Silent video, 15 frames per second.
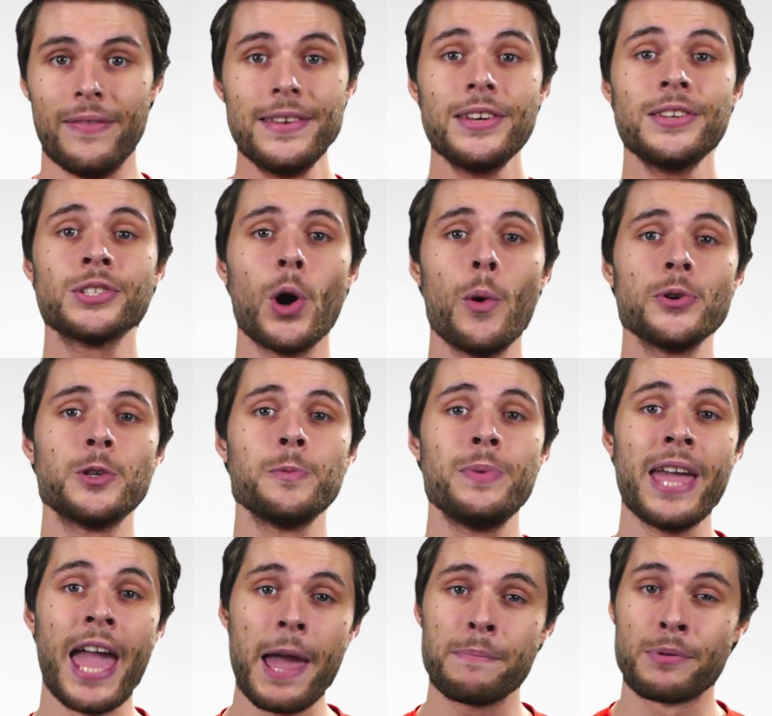This is going to
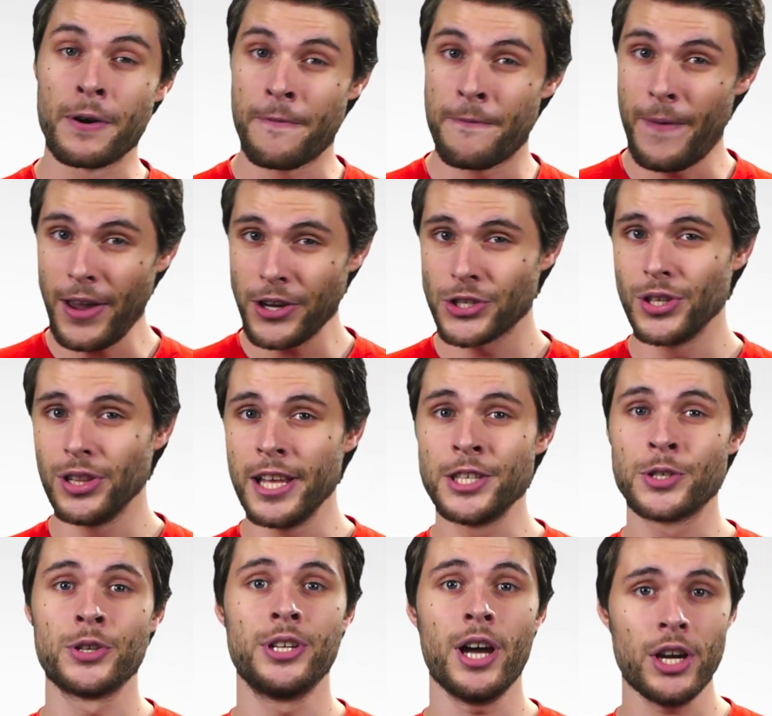be a professional
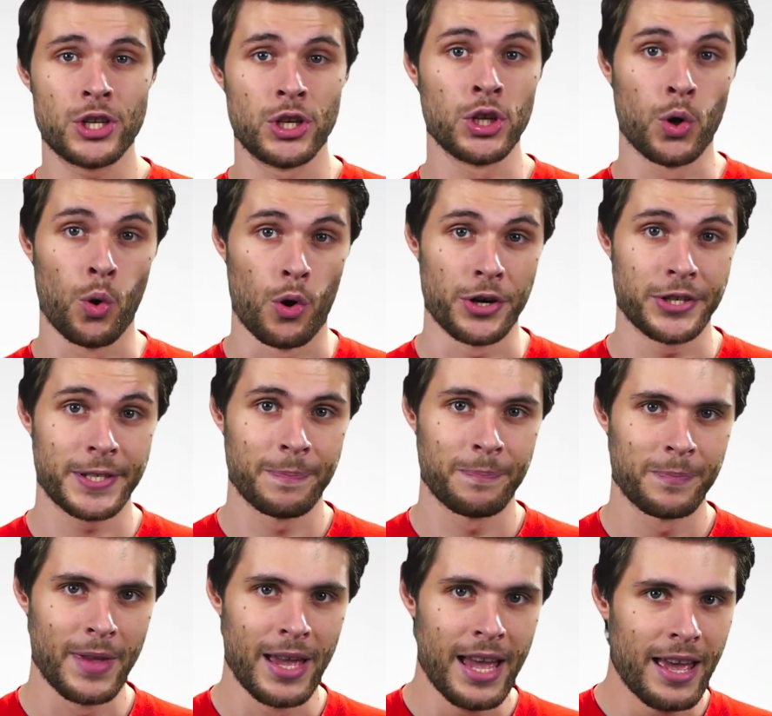introduction course.
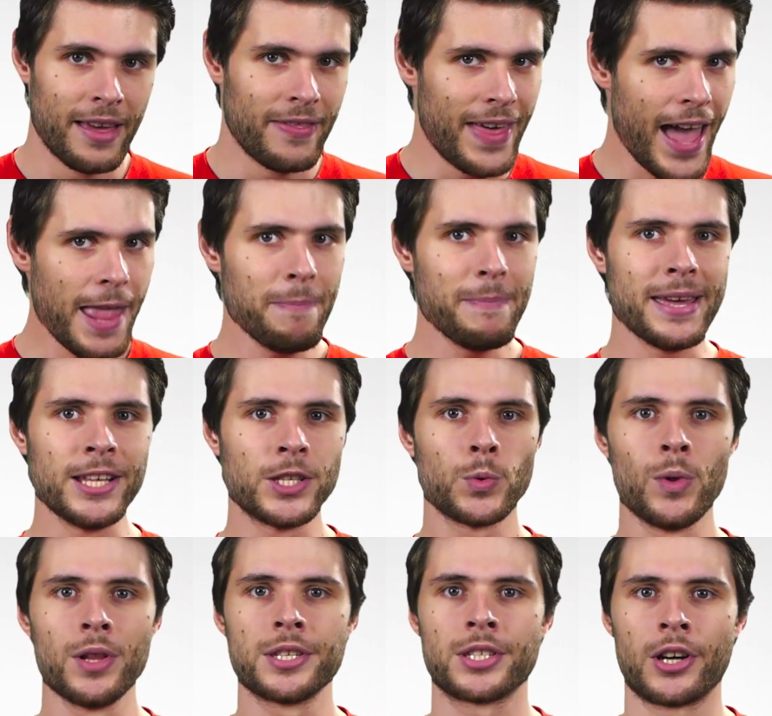That means
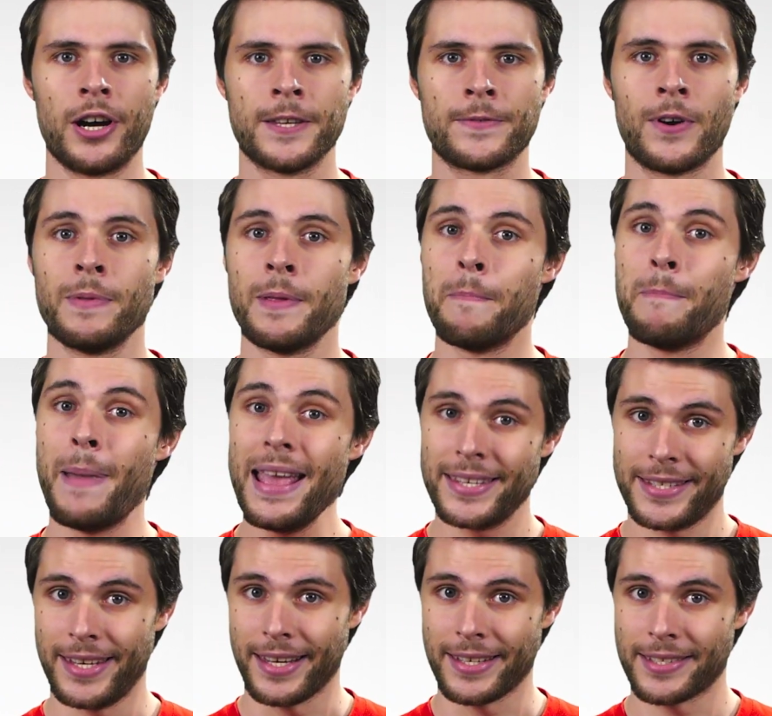we'll start from the
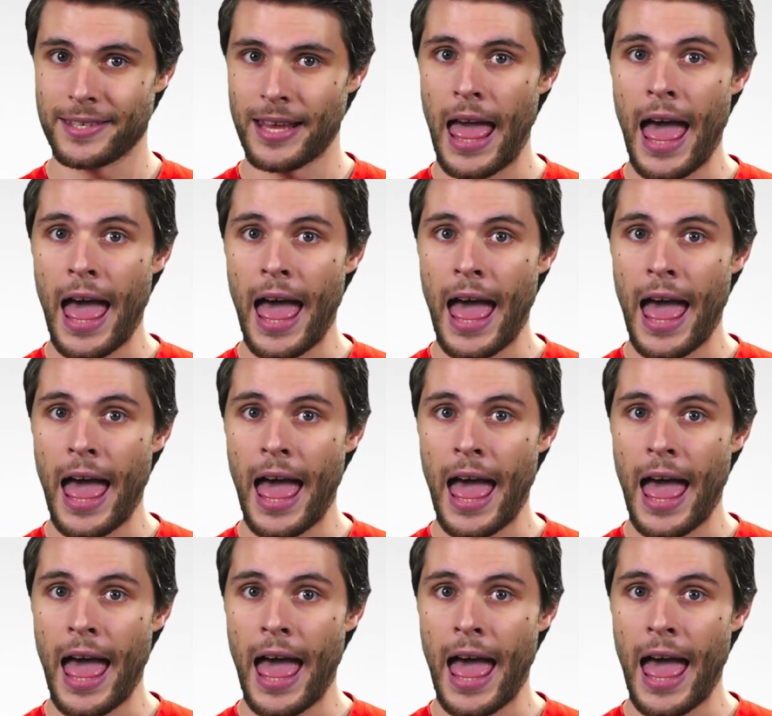basics.